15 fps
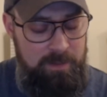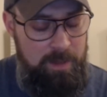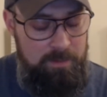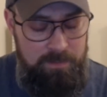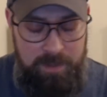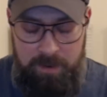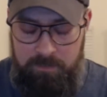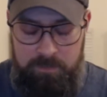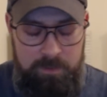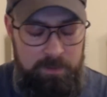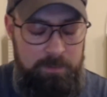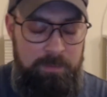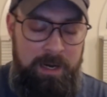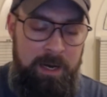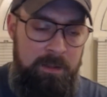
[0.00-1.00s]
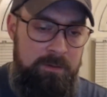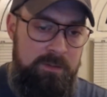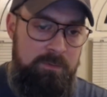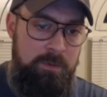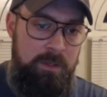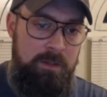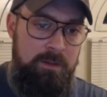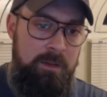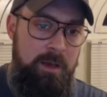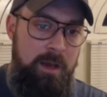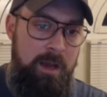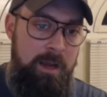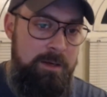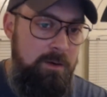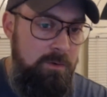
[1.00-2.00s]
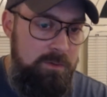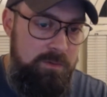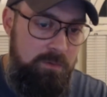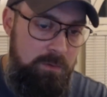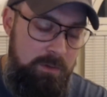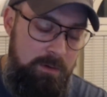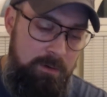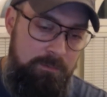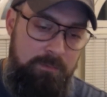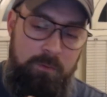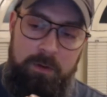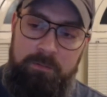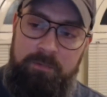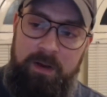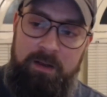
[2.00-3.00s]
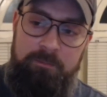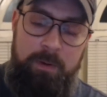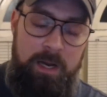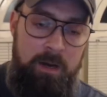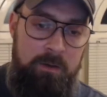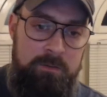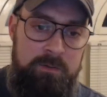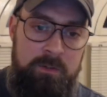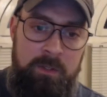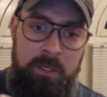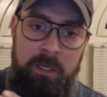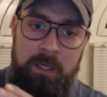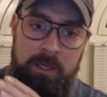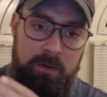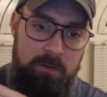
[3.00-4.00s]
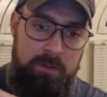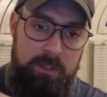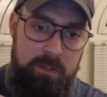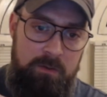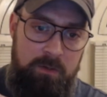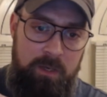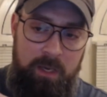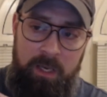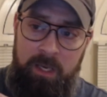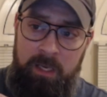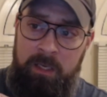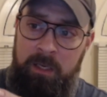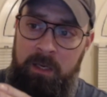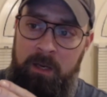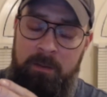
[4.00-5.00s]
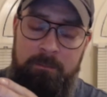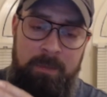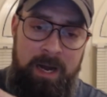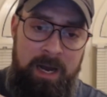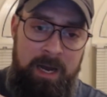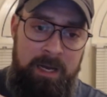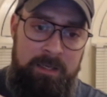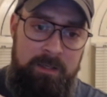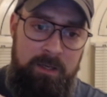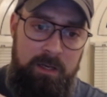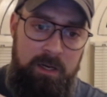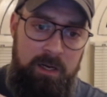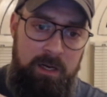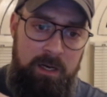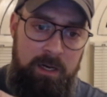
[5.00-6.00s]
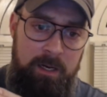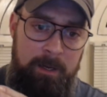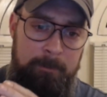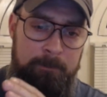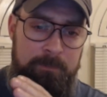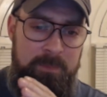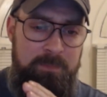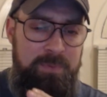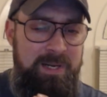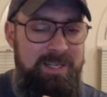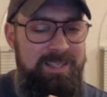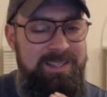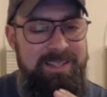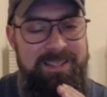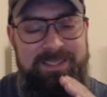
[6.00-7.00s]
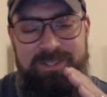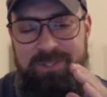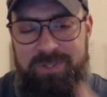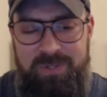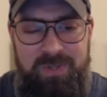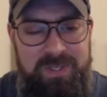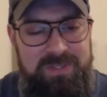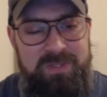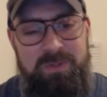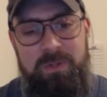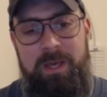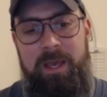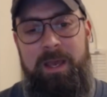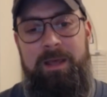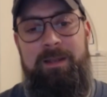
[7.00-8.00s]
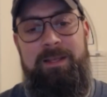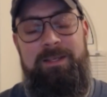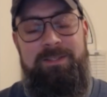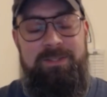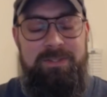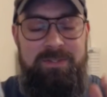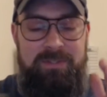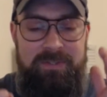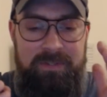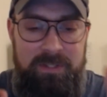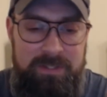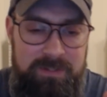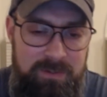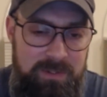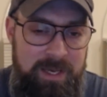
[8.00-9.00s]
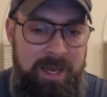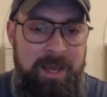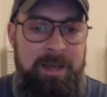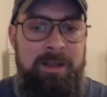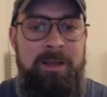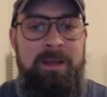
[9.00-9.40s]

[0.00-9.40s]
That really bothers me. I know it's only a 45 pound here in the UK, mod, but it shouldn't do that. It just shouldn't do that.